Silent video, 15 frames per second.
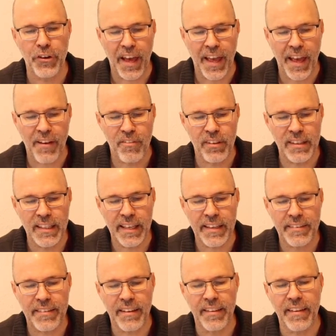I have a
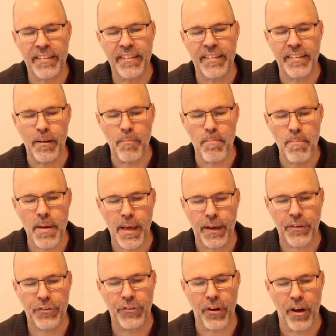list, and this is a
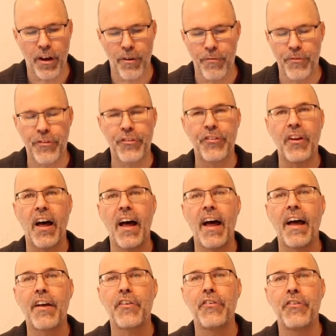mix of
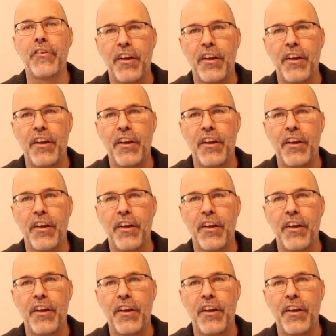stocks,